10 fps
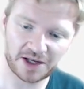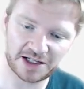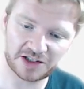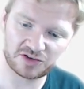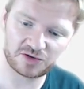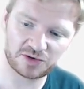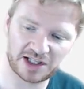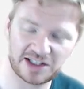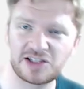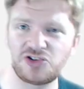And it's
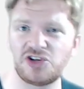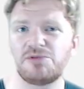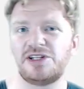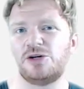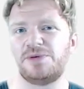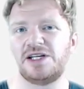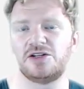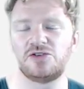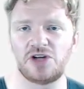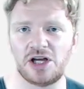and generally they'll be
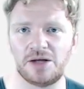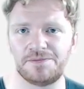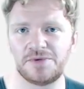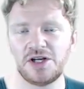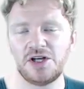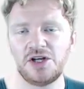in um,